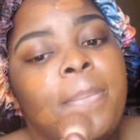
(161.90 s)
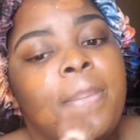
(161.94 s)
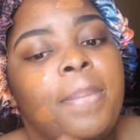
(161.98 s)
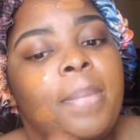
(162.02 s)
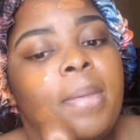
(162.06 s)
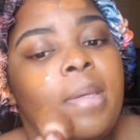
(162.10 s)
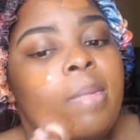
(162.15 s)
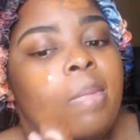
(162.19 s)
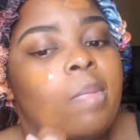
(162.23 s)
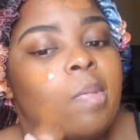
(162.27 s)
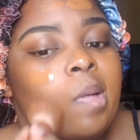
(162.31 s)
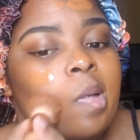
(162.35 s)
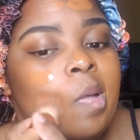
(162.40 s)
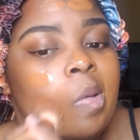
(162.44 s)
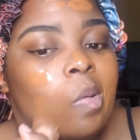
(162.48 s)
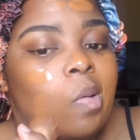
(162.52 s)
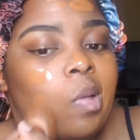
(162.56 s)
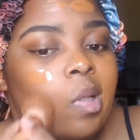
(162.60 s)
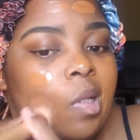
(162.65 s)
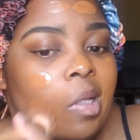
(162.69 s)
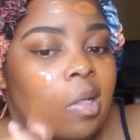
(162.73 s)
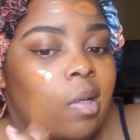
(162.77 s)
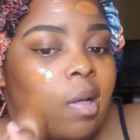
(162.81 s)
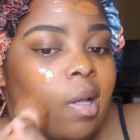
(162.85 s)
people do
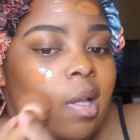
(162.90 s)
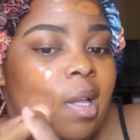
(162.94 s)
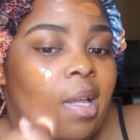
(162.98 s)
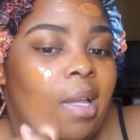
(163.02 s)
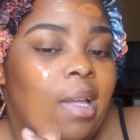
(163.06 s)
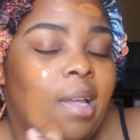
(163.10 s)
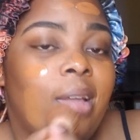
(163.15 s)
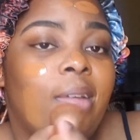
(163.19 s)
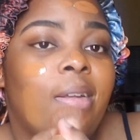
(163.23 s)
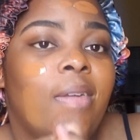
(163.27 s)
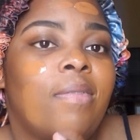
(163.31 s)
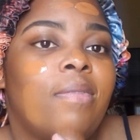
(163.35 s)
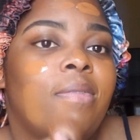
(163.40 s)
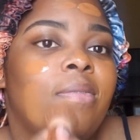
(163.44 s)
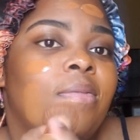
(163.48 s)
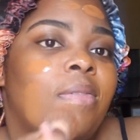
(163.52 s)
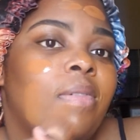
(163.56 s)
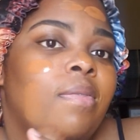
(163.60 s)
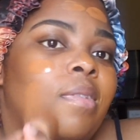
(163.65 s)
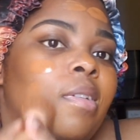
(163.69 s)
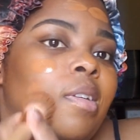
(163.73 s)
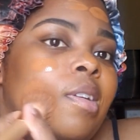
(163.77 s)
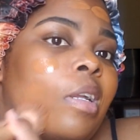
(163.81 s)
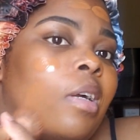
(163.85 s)
still have,
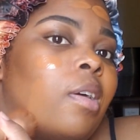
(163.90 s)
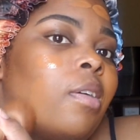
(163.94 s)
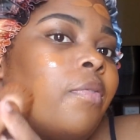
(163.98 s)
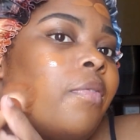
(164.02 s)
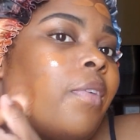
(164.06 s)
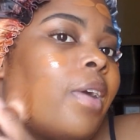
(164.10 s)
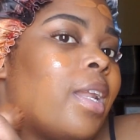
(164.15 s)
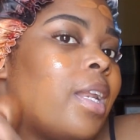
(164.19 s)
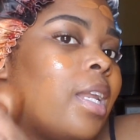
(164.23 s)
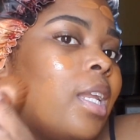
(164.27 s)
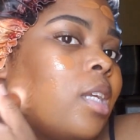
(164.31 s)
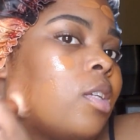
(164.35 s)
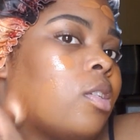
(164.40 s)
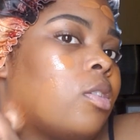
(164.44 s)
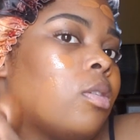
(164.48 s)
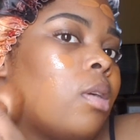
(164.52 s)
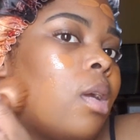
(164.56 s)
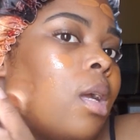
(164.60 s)
you know, financial